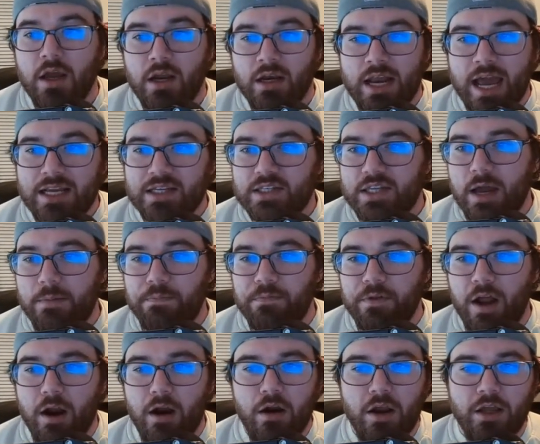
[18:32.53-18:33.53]
Next up
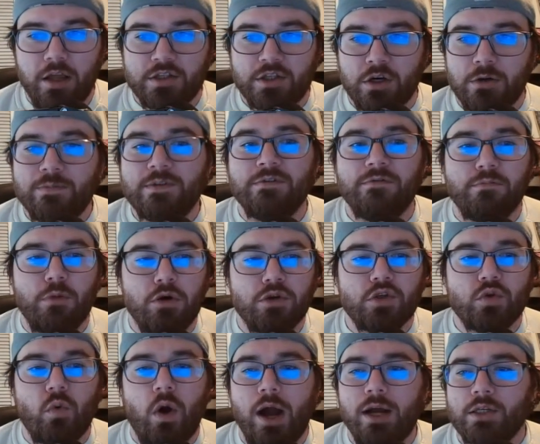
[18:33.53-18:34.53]
there in terms of
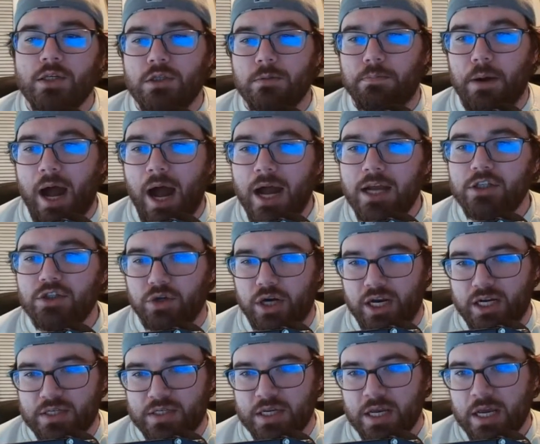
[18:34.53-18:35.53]
most walks, the
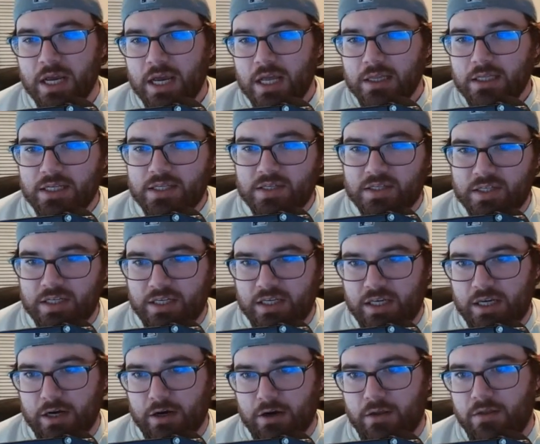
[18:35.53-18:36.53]
Padres, let's see
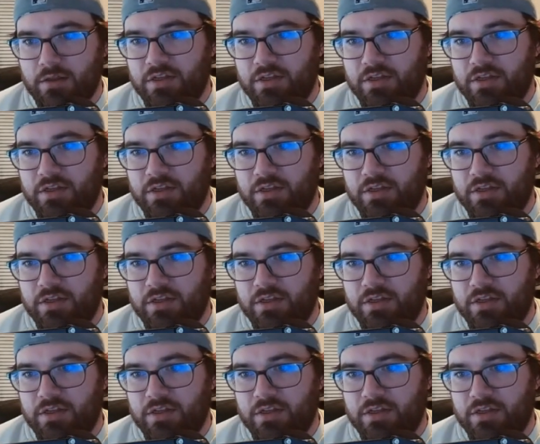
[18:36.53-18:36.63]
here.